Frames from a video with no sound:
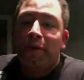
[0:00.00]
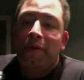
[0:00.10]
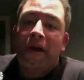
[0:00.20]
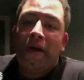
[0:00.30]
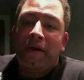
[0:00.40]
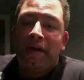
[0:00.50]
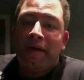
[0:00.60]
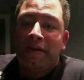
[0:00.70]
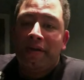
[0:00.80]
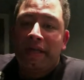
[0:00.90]
We already
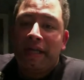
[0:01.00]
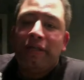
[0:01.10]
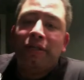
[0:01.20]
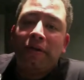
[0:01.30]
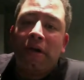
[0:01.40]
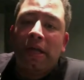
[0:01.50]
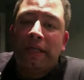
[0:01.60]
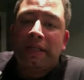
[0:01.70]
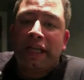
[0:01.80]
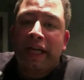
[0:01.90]
know that they choke all
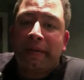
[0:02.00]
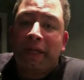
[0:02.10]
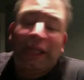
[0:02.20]
the time.